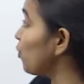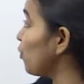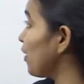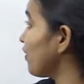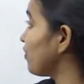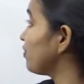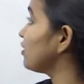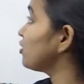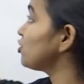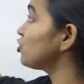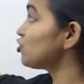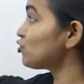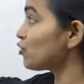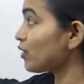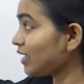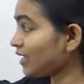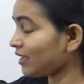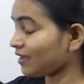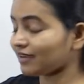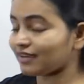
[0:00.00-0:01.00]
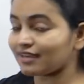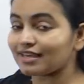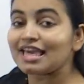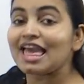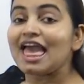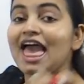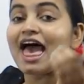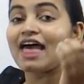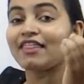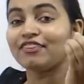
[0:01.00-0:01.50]
with the drink.
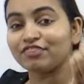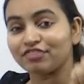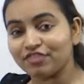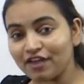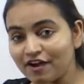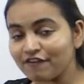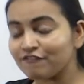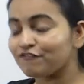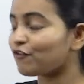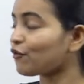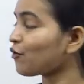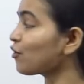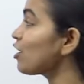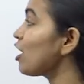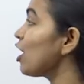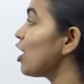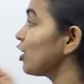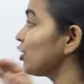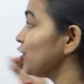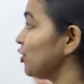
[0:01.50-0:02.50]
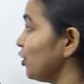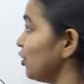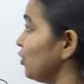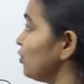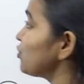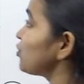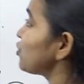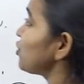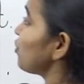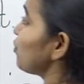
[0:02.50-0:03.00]
And therefore, I
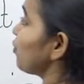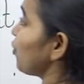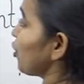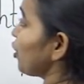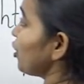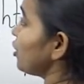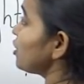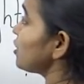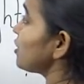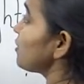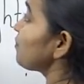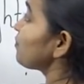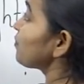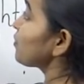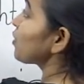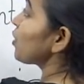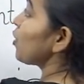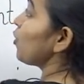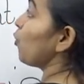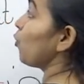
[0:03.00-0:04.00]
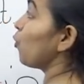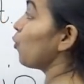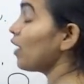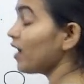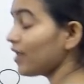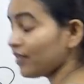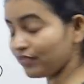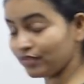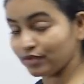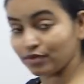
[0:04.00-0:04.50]
used the word
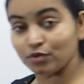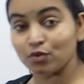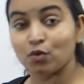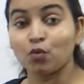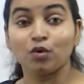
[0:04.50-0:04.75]
with,